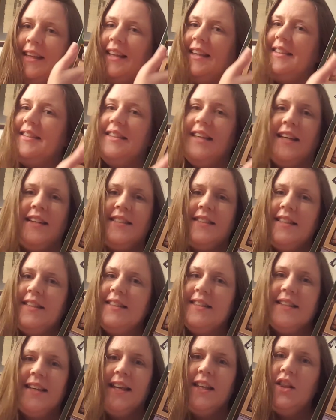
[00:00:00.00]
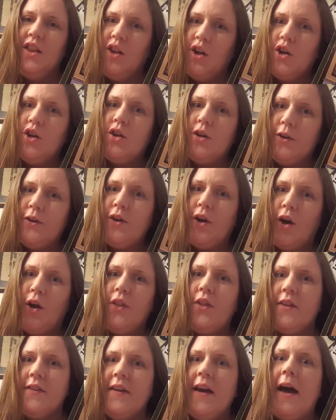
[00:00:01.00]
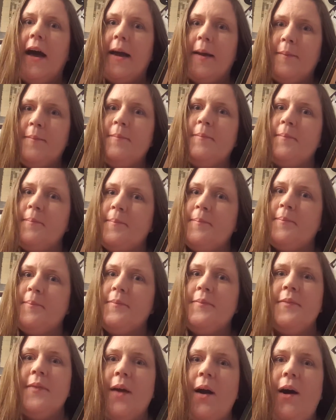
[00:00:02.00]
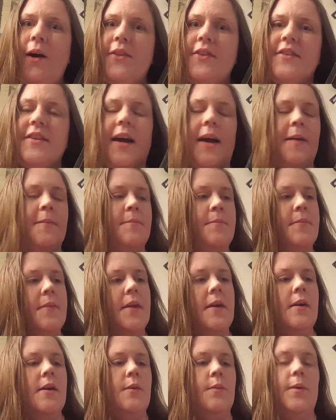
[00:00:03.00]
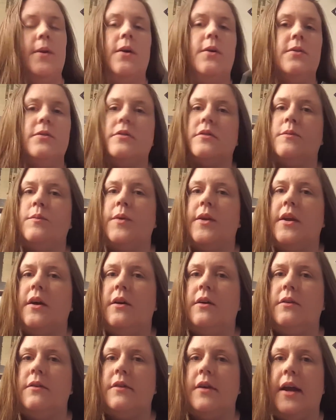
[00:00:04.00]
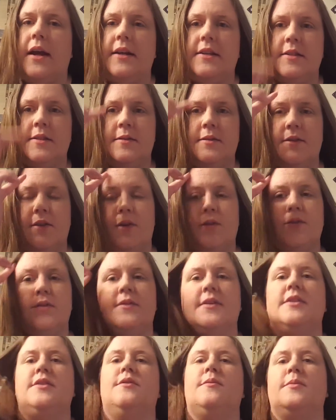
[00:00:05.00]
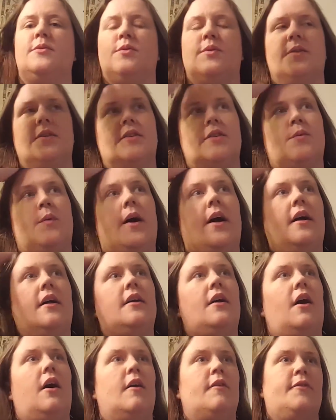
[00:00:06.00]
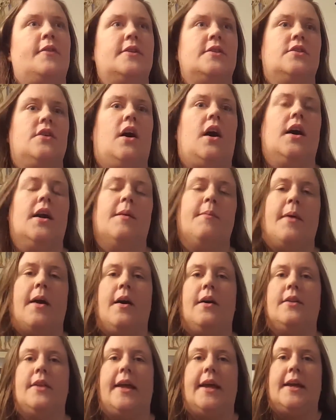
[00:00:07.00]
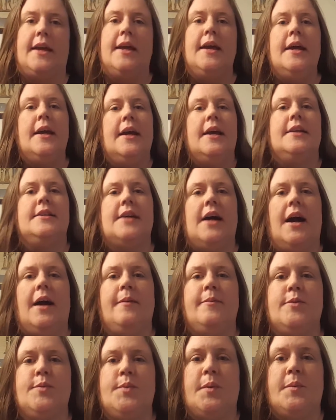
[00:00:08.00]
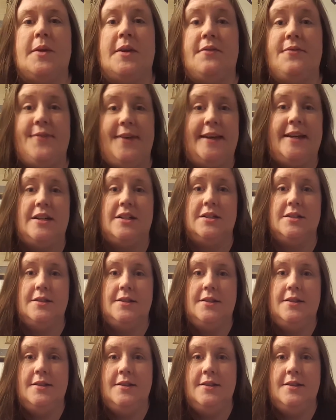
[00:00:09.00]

Lessons get learned all the time. All the time. We don't, as those of us who've been doing this a while, often talk about like times when we failed